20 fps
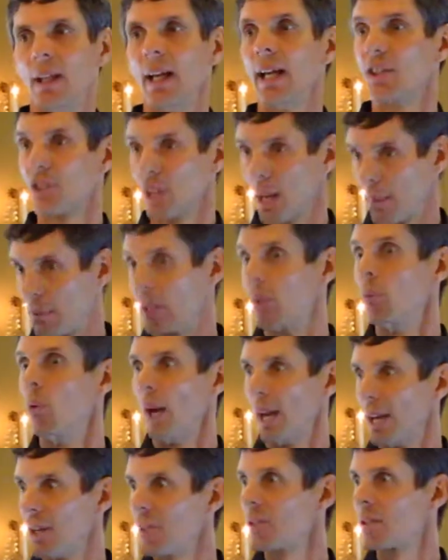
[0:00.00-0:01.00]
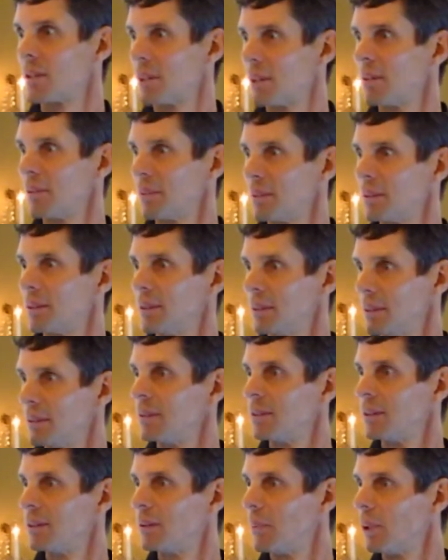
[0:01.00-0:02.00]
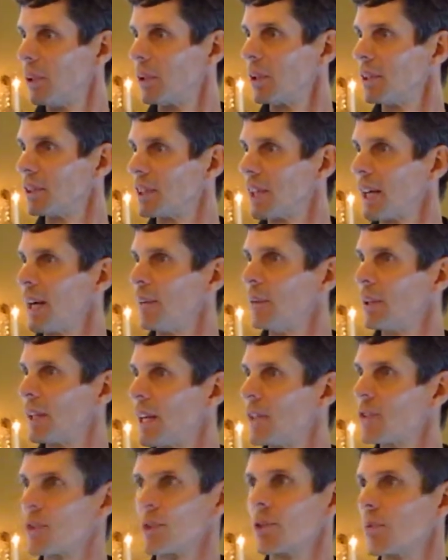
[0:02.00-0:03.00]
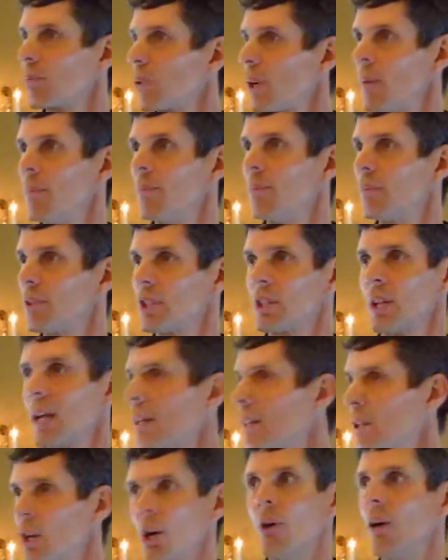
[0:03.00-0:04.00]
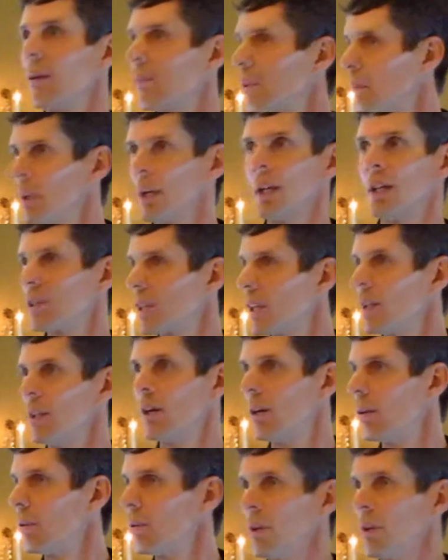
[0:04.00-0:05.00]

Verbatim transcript: Accepting waste? Build in time in case there's a problem? Say no, everybody. Say no.